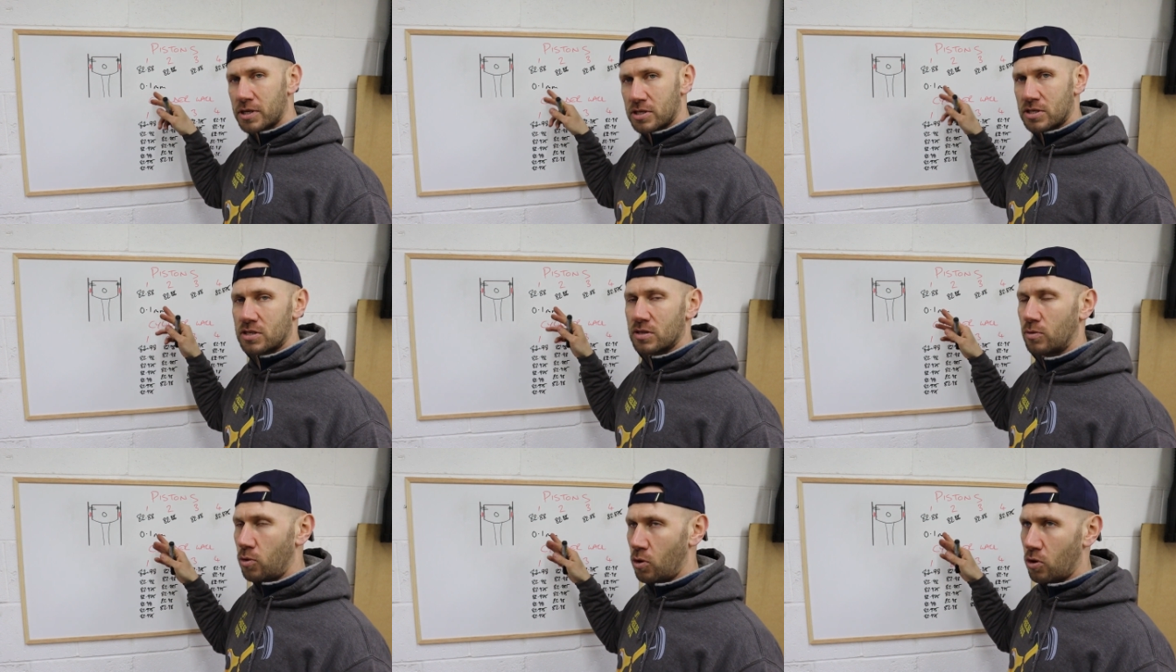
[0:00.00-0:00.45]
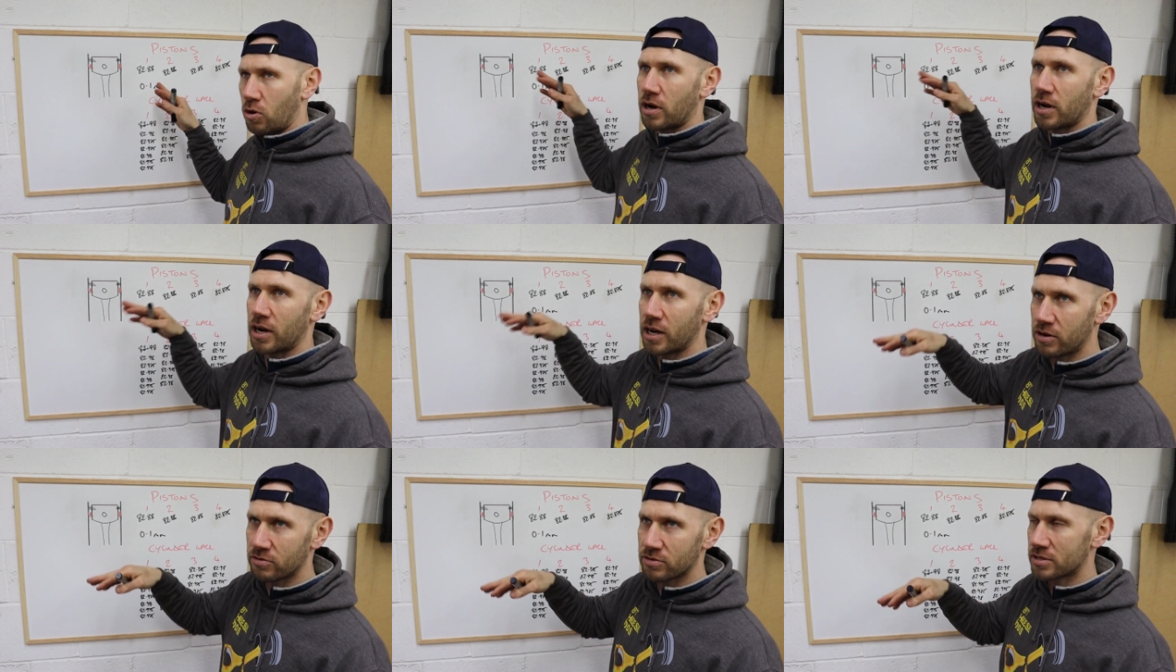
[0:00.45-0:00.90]
piston to wall
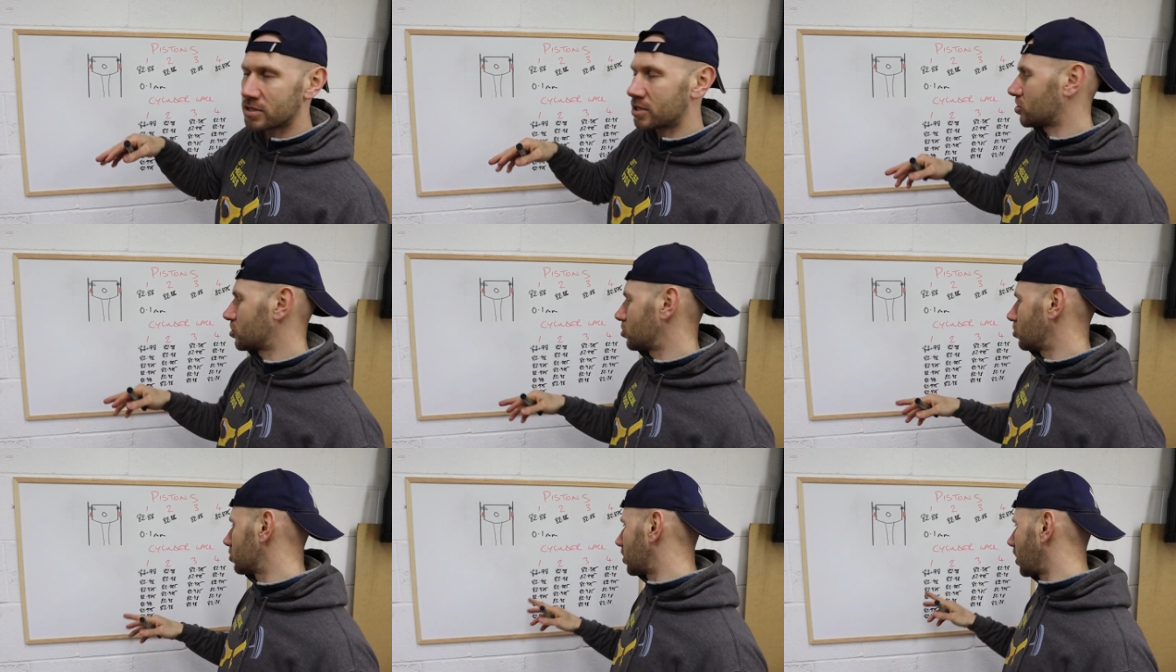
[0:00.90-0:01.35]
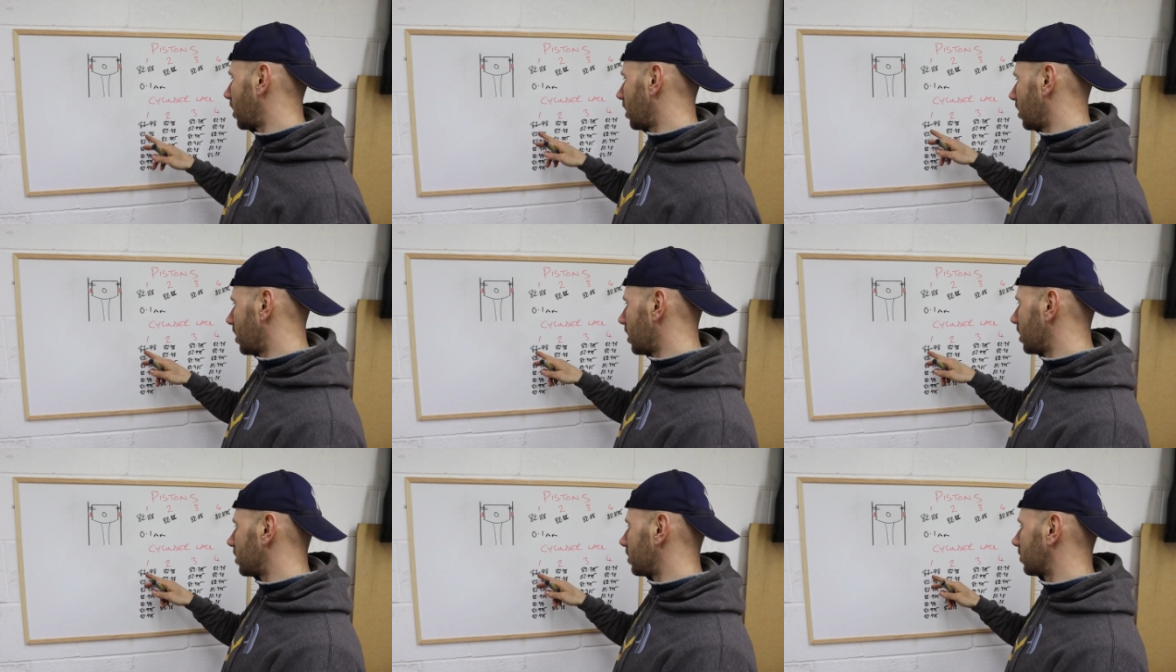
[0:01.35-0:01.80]
clearance, I should
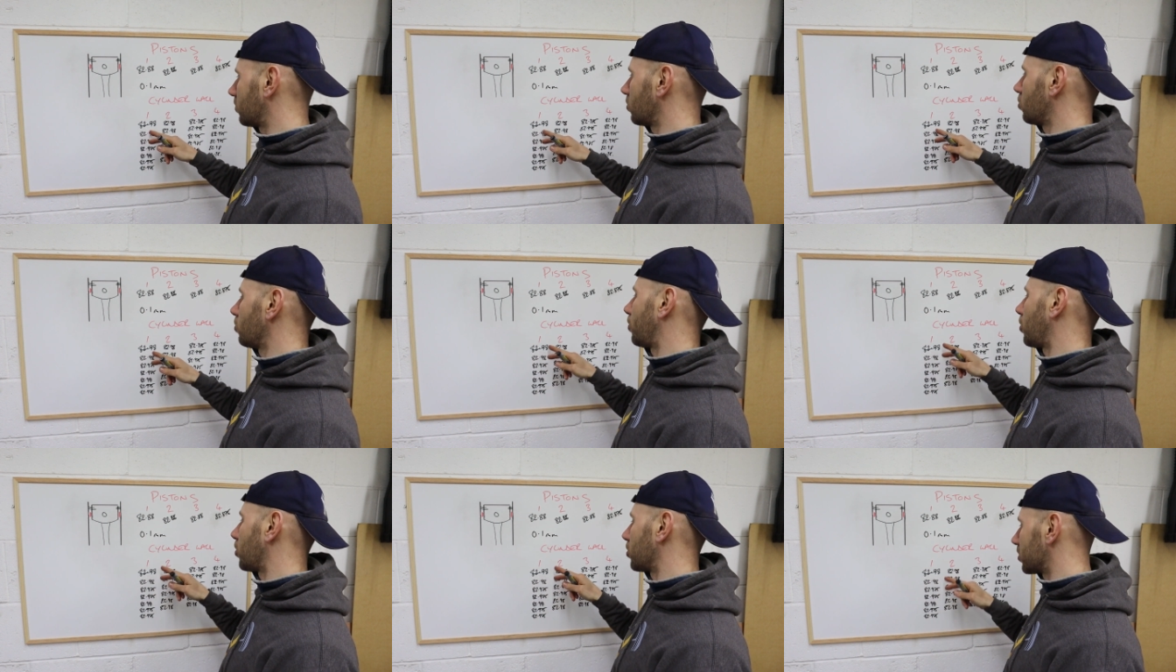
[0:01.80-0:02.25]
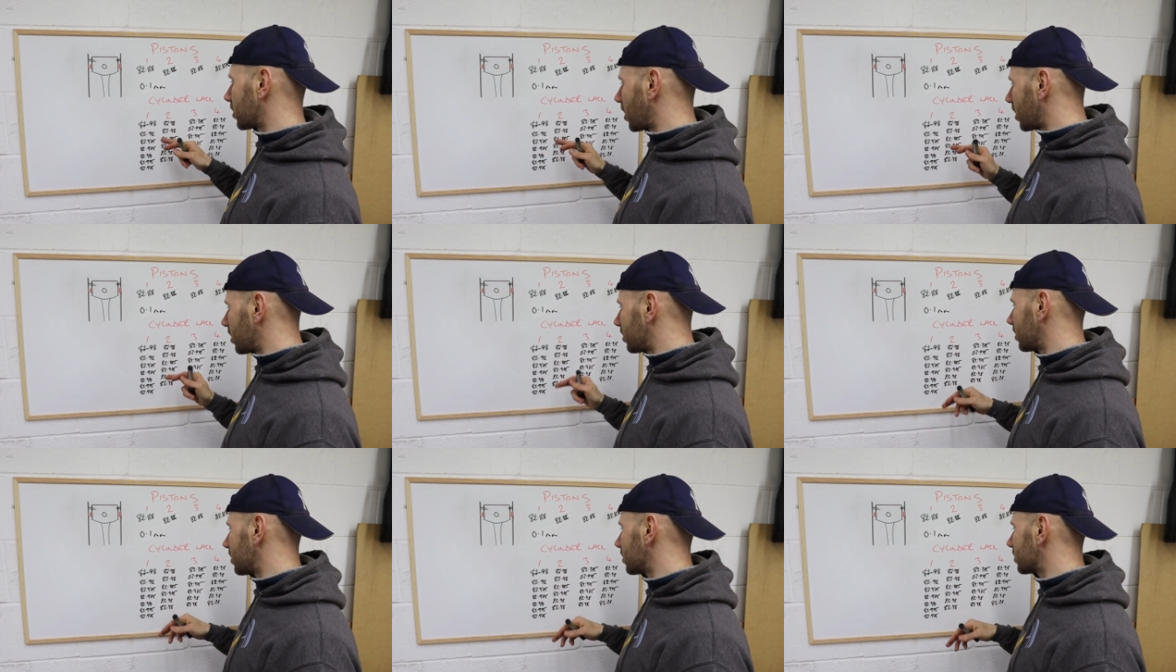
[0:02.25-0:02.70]
get
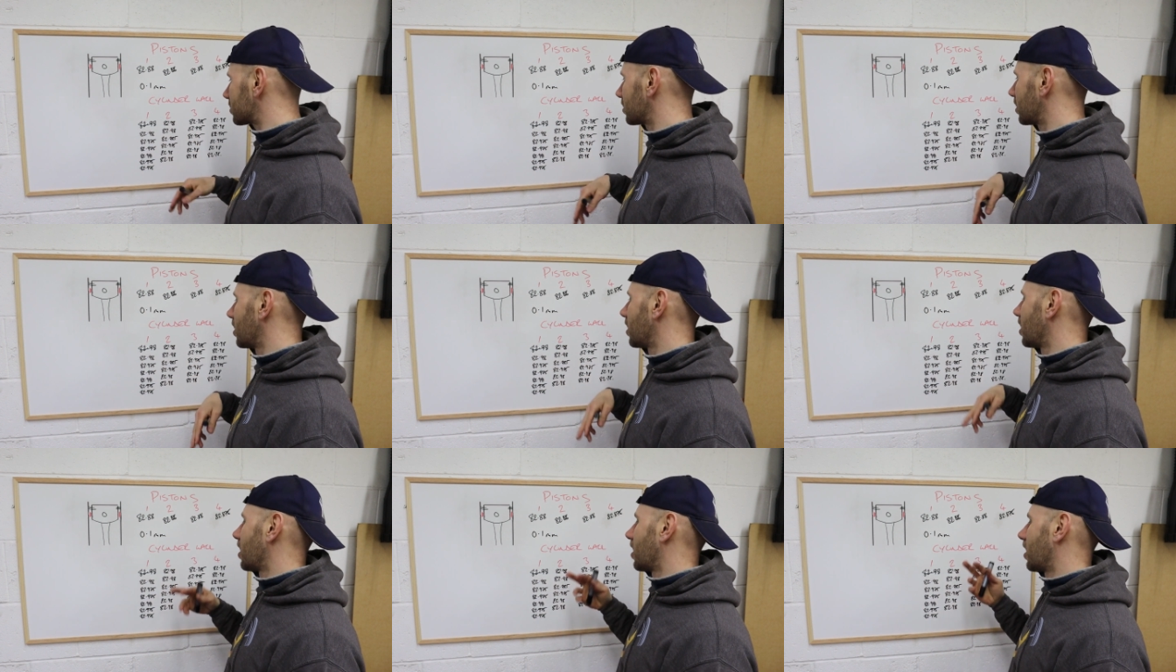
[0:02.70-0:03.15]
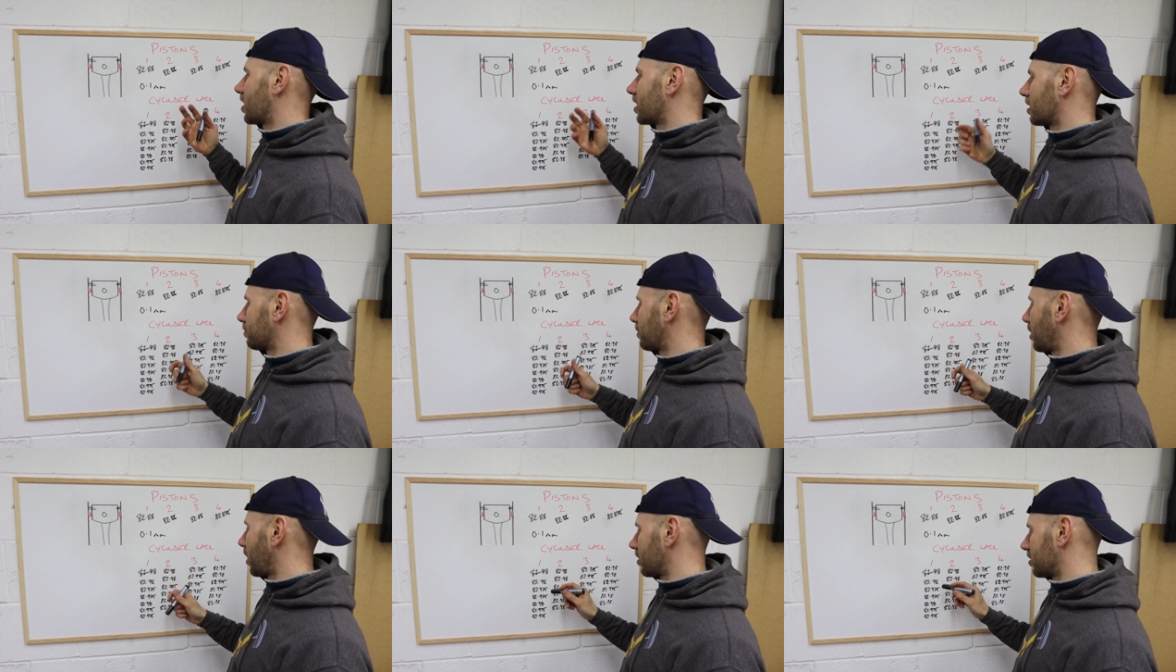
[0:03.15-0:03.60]
82.98,
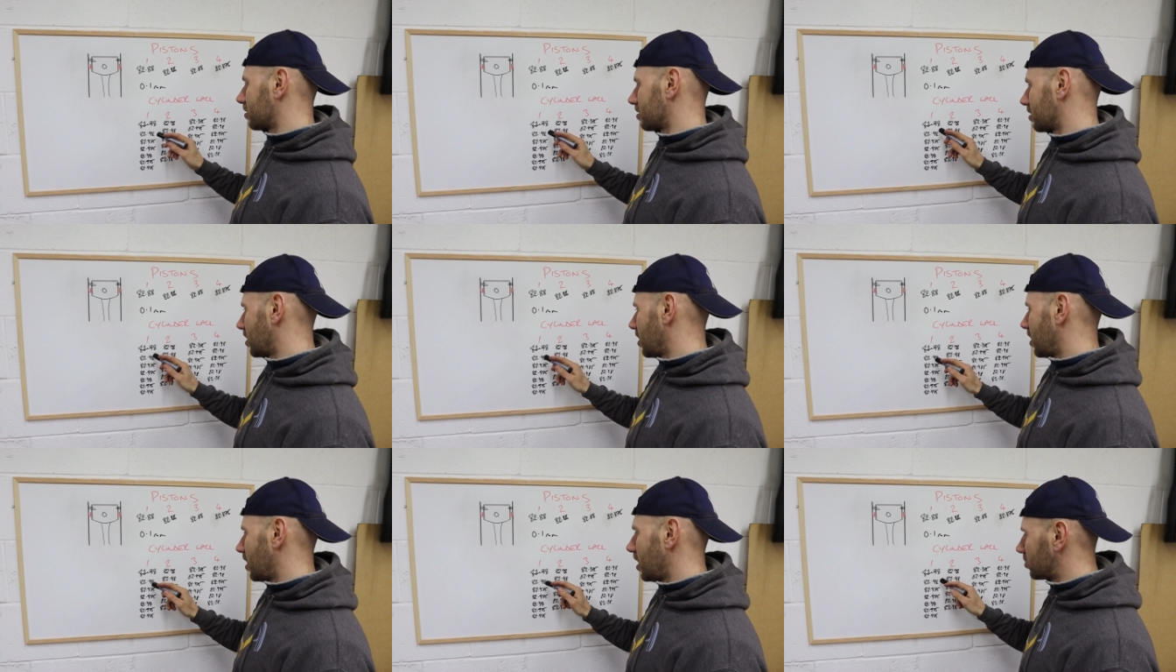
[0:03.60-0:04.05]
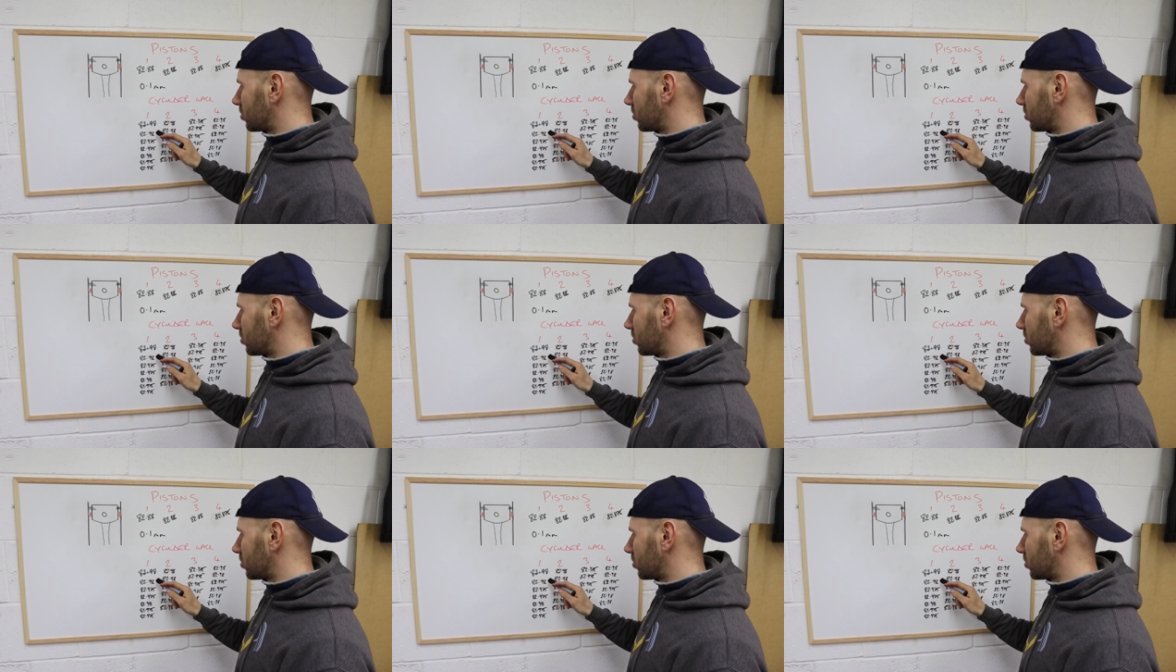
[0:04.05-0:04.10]
and I'm getting